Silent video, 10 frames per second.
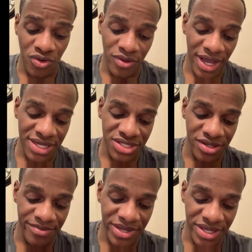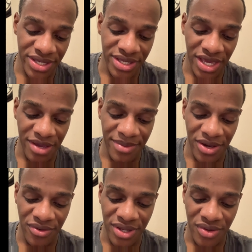Actually, Big E came
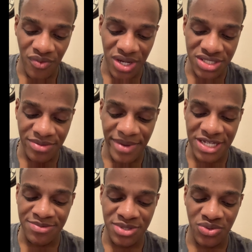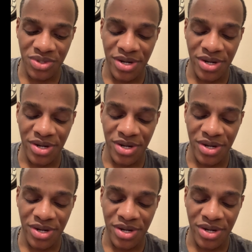out and watched the match between